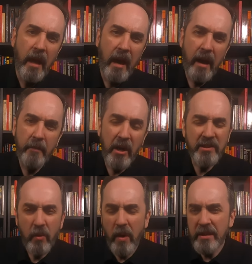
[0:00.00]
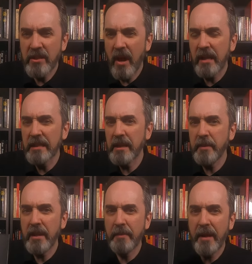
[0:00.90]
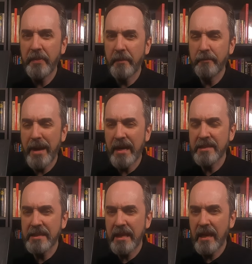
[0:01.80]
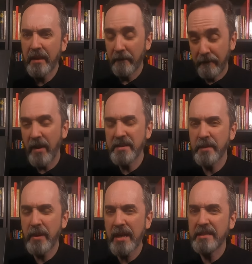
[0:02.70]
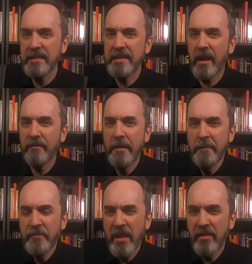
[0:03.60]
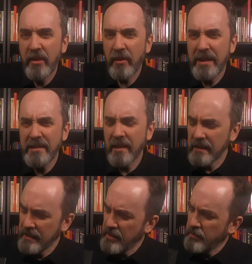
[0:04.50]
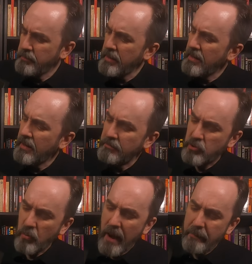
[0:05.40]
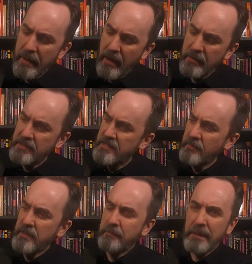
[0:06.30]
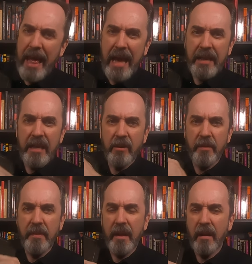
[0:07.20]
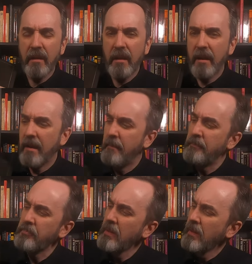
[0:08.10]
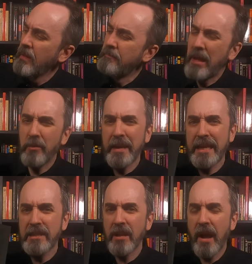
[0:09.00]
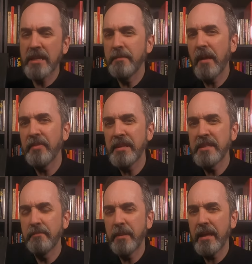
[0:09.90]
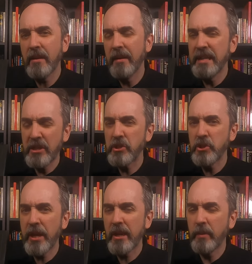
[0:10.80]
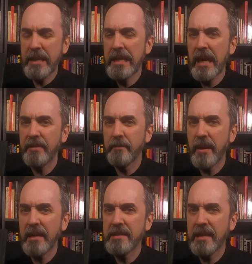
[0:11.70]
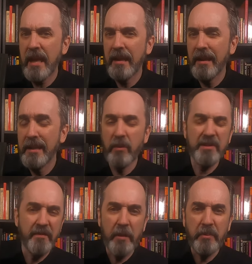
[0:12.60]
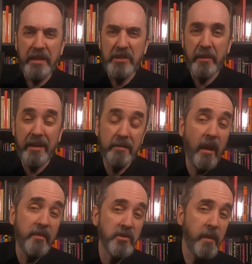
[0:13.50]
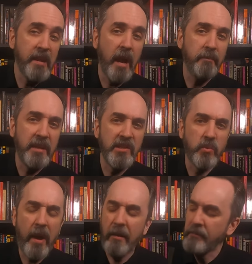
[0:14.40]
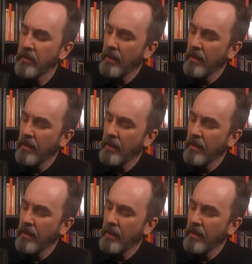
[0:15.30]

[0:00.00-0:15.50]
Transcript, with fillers: Um, I also want to talk a little bit about the box, uh, the front of the box itself. There is a little bit of dropout in some of the black here and there. Um, Metal Mickey talked about this a bit on his channel when he got the box set. Uh, he wasn't very pleased with it. Others might not be as well.